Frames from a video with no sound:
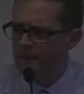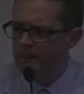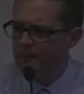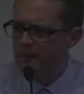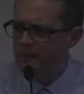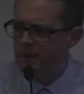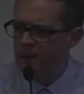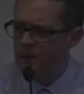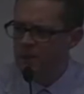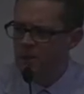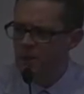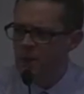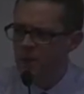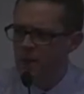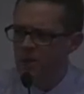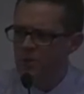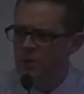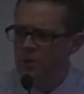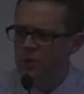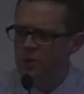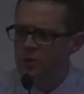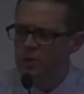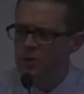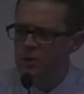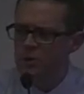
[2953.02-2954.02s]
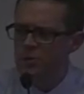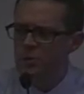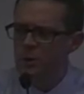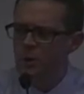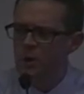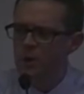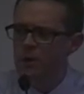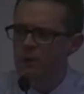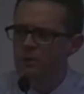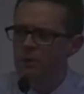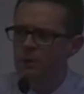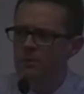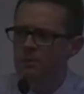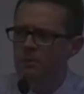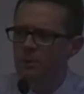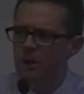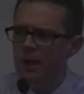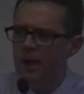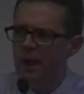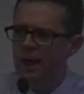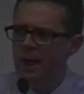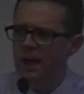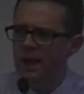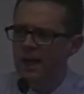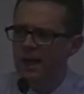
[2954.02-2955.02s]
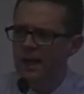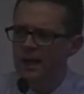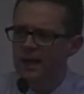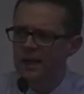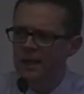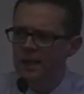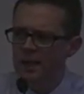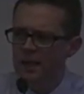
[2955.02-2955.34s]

I challenge you this morning about praying